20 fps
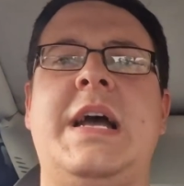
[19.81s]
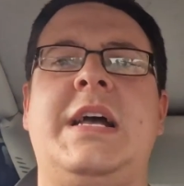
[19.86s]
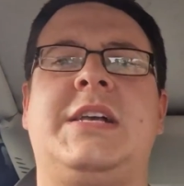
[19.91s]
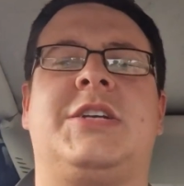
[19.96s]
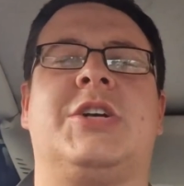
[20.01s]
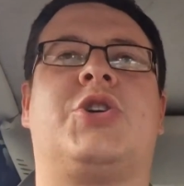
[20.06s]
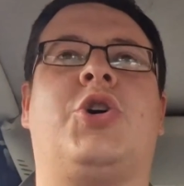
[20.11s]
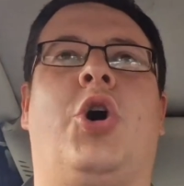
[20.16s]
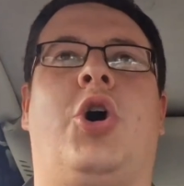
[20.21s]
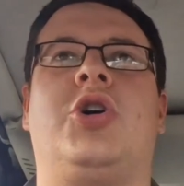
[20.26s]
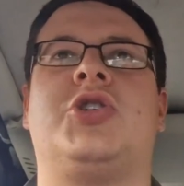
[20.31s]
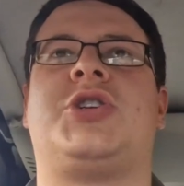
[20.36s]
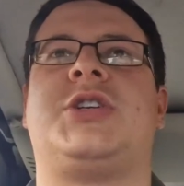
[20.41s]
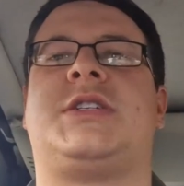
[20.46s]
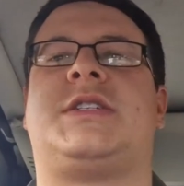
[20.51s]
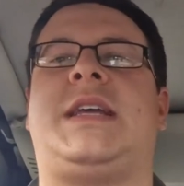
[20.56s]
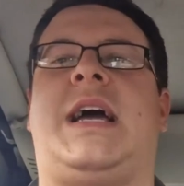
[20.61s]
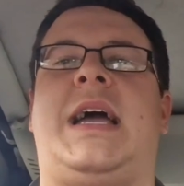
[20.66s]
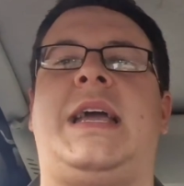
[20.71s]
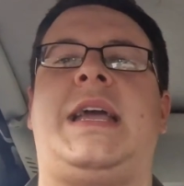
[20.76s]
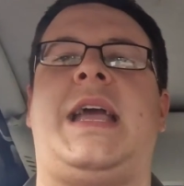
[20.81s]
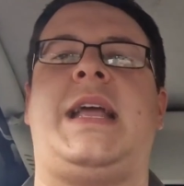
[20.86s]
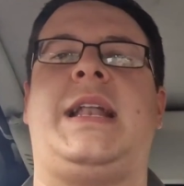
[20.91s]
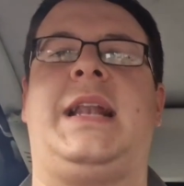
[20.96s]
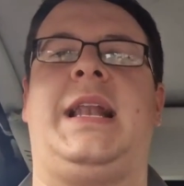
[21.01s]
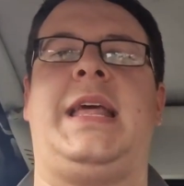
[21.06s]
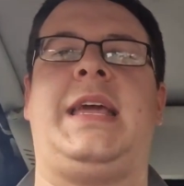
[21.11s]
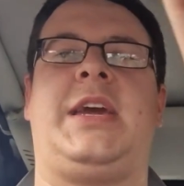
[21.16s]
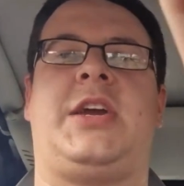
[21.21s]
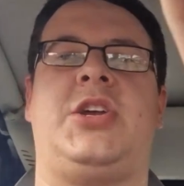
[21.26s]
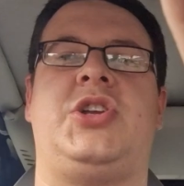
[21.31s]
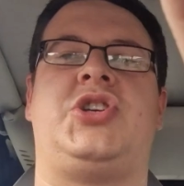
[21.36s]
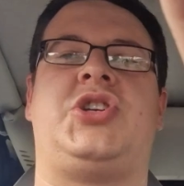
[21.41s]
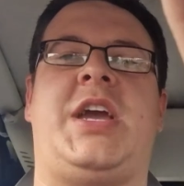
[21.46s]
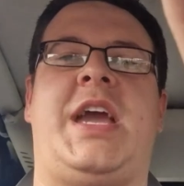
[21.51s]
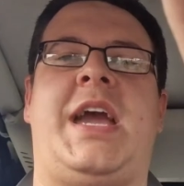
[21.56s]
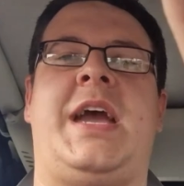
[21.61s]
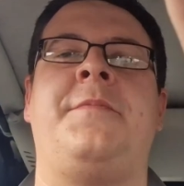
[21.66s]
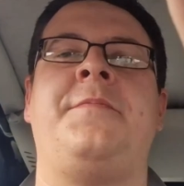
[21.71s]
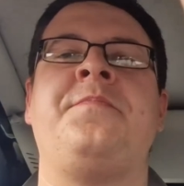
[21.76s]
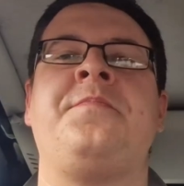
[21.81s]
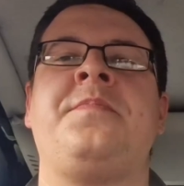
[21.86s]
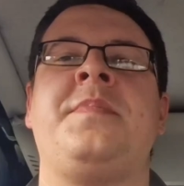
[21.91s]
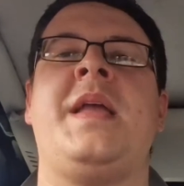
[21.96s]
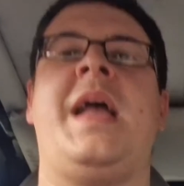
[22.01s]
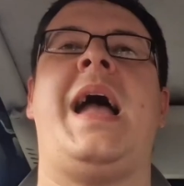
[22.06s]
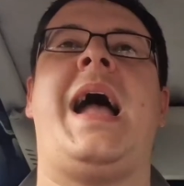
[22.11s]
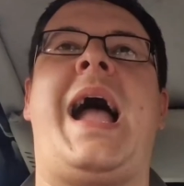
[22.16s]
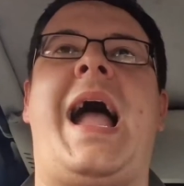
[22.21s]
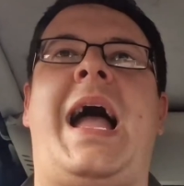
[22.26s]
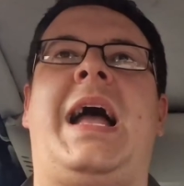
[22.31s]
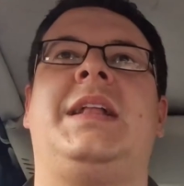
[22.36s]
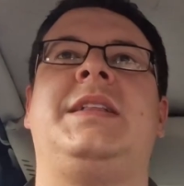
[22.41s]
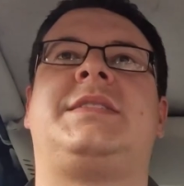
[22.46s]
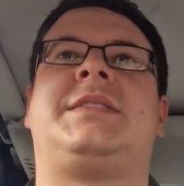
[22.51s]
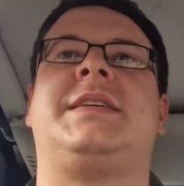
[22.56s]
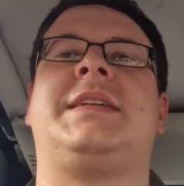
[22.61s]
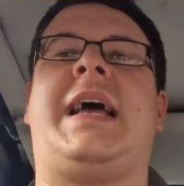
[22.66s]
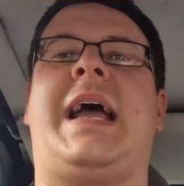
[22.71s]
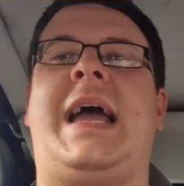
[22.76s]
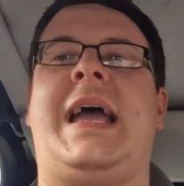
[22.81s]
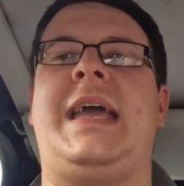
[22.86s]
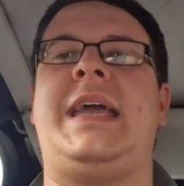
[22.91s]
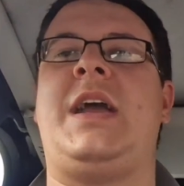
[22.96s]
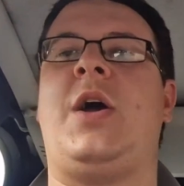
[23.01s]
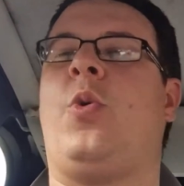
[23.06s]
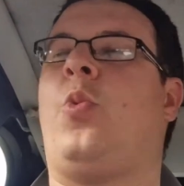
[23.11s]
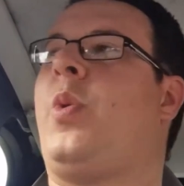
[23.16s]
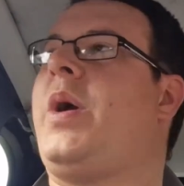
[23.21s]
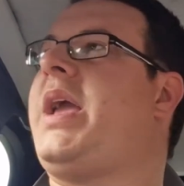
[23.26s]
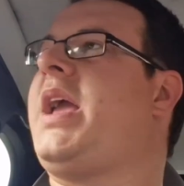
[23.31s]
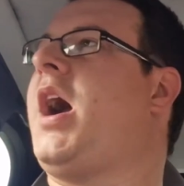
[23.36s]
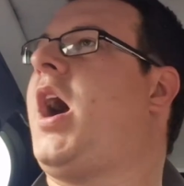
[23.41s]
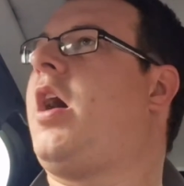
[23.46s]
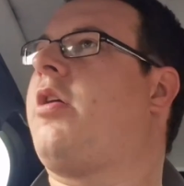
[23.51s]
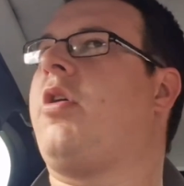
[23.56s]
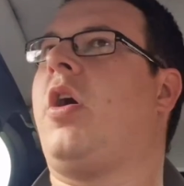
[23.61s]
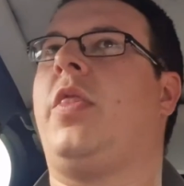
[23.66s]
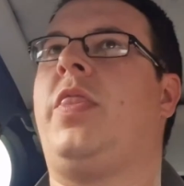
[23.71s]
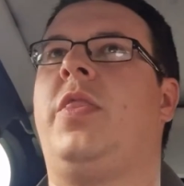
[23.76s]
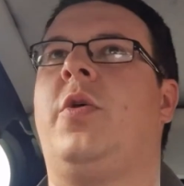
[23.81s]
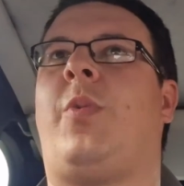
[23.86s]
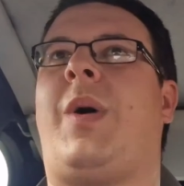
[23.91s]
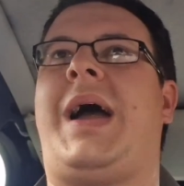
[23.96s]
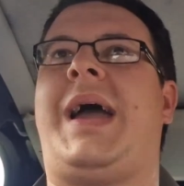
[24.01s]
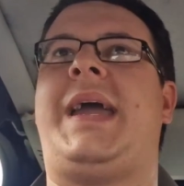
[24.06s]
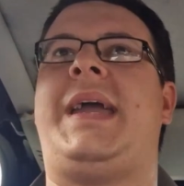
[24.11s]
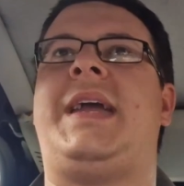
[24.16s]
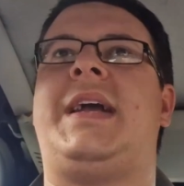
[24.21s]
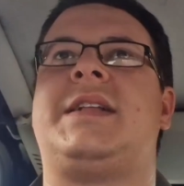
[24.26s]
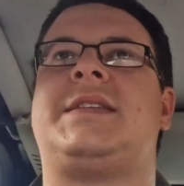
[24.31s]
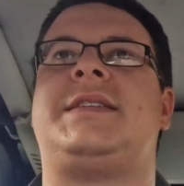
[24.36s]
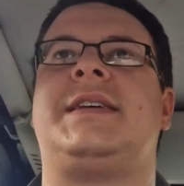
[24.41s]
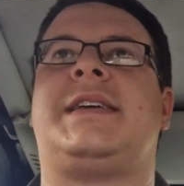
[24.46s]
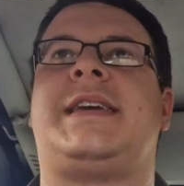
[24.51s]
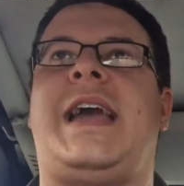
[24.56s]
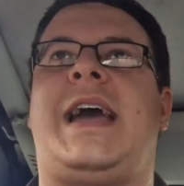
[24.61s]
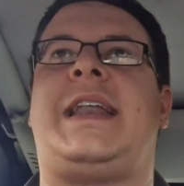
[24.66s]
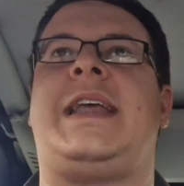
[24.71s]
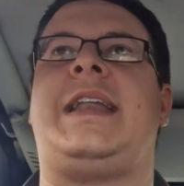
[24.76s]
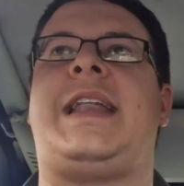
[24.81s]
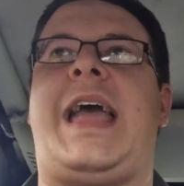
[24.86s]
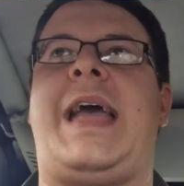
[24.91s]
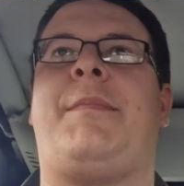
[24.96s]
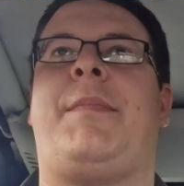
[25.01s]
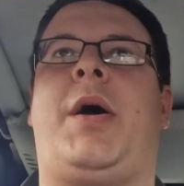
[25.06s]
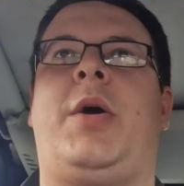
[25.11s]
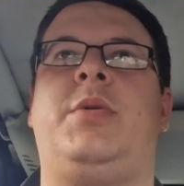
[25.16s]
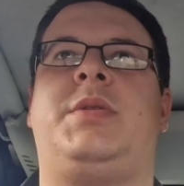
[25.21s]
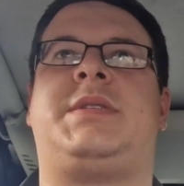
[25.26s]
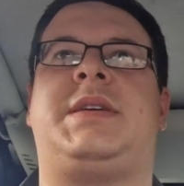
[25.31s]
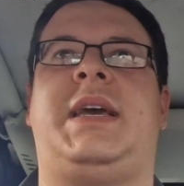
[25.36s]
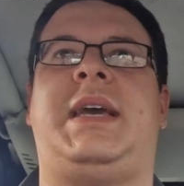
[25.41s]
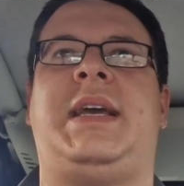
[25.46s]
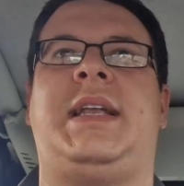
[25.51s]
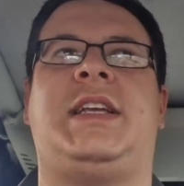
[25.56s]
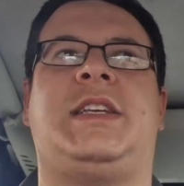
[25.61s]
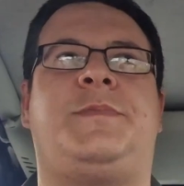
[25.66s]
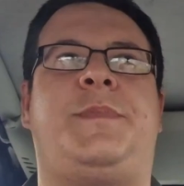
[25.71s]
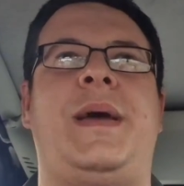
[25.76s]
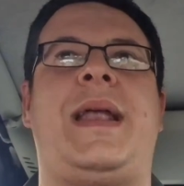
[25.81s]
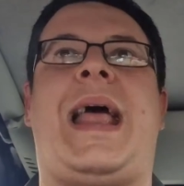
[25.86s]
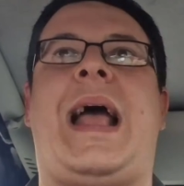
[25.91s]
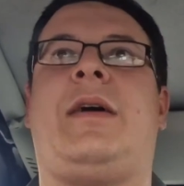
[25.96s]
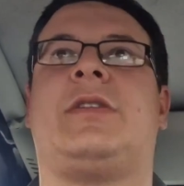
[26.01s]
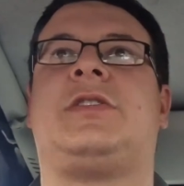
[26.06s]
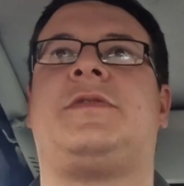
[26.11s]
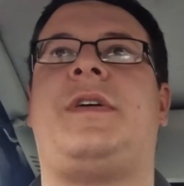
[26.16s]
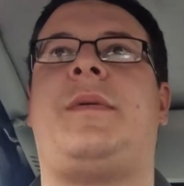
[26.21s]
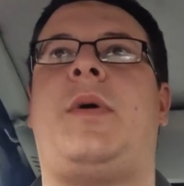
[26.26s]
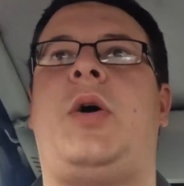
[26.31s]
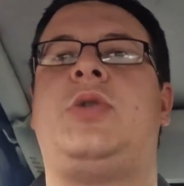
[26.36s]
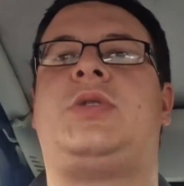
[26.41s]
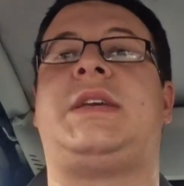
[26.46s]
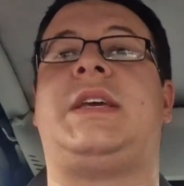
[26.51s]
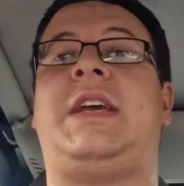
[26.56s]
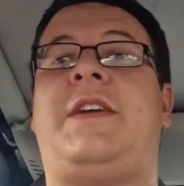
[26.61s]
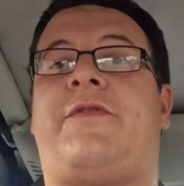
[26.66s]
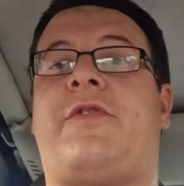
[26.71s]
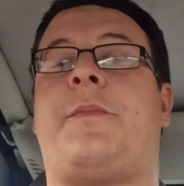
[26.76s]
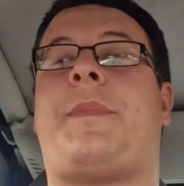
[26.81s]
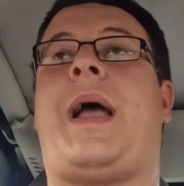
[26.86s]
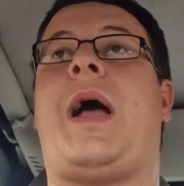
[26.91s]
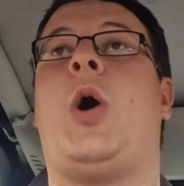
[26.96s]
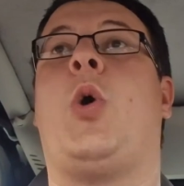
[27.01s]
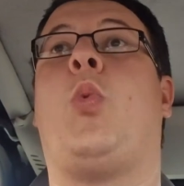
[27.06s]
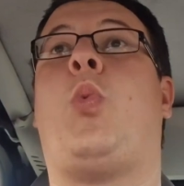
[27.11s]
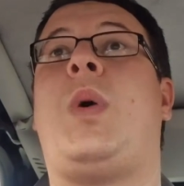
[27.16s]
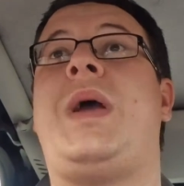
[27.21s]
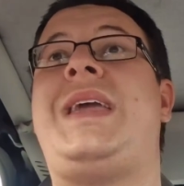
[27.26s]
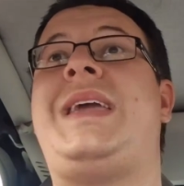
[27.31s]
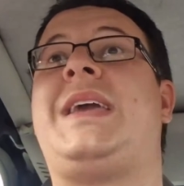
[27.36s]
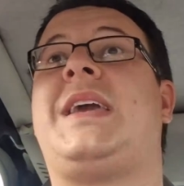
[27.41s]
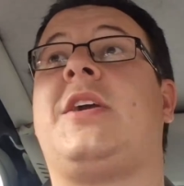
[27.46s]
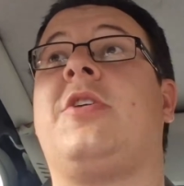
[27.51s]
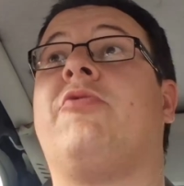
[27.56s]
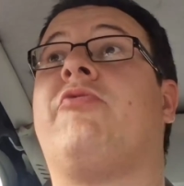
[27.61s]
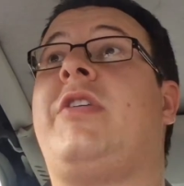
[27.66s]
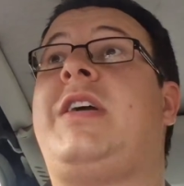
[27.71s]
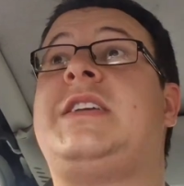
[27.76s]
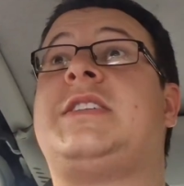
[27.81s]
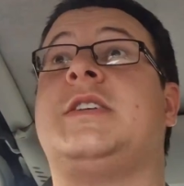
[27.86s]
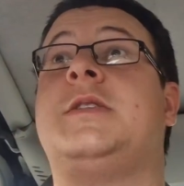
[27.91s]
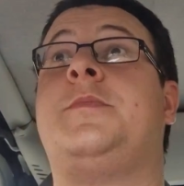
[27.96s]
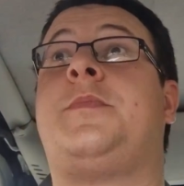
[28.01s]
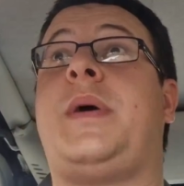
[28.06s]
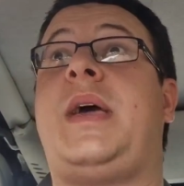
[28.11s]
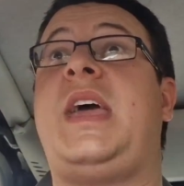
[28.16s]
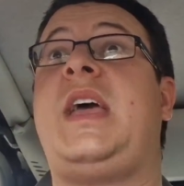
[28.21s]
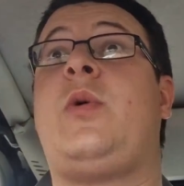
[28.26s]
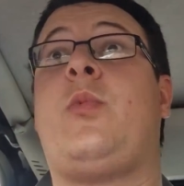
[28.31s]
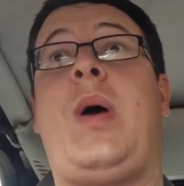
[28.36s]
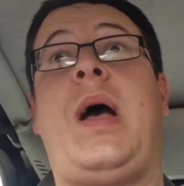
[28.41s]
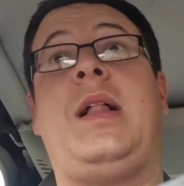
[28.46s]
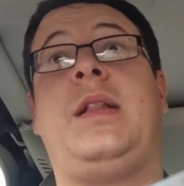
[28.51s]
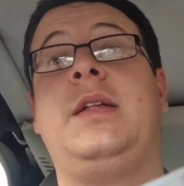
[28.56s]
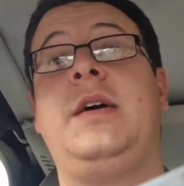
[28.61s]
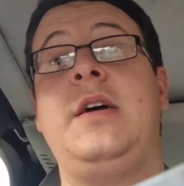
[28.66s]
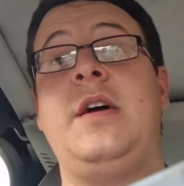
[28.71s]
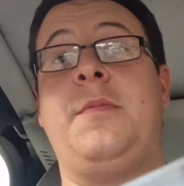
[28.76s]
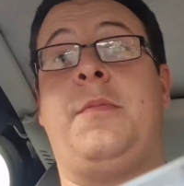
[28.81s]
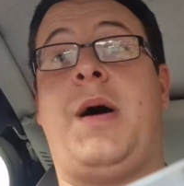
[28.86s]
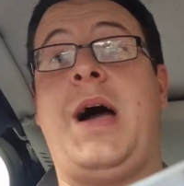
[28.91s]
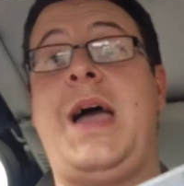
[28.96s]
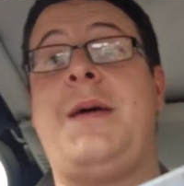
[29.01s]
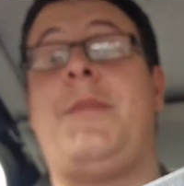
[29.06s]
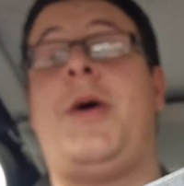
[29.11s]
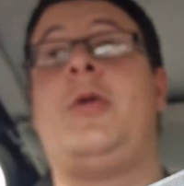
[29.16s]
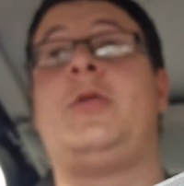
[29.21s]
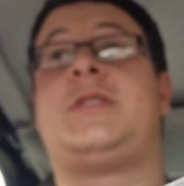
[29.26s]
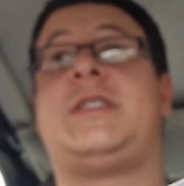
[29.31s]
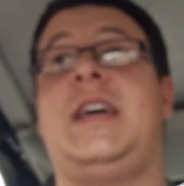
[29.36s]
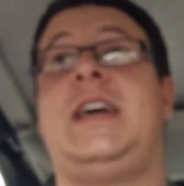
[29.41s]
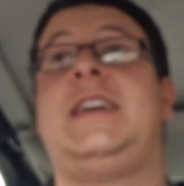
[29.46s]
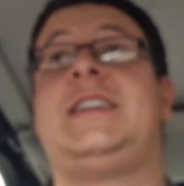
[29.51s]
It's a gorgeous day in Lincolnshire, and today we are on the way to get it MOT'd. It's been out of MOT for about a week, reason being, well, my MOT